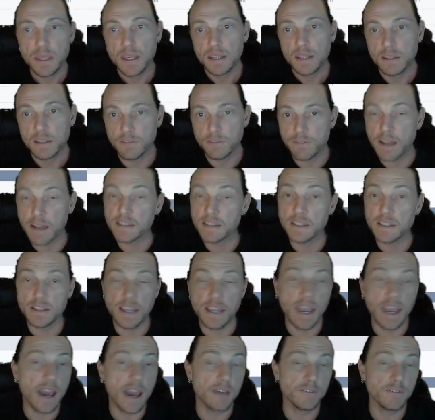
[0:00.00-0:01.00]
The fact that they
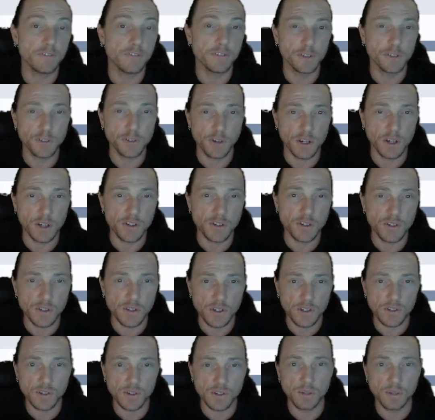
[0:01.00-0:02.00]
have a filtration
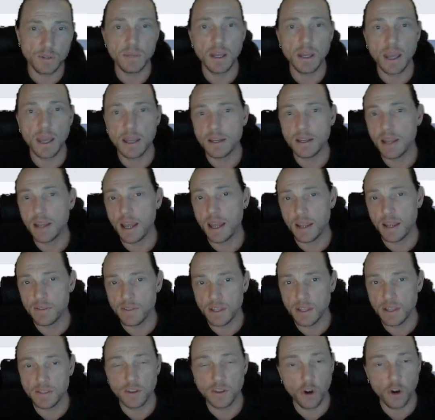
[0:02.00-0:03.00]
system and
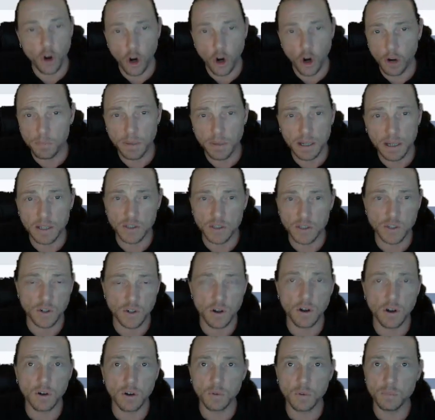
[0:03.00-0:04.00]
that there are buckets at
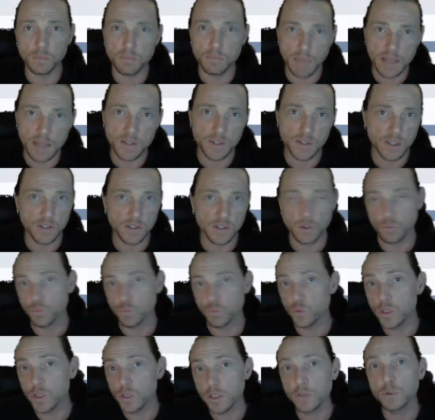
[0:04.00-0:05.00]
all makes this a
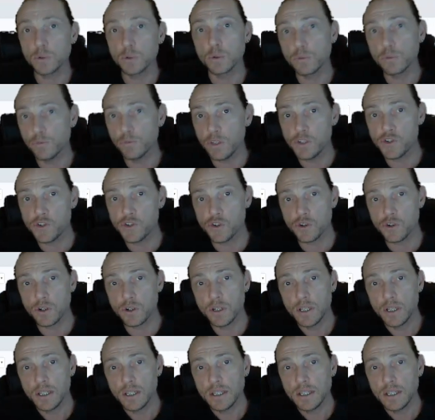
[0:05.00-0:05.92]
really cool feature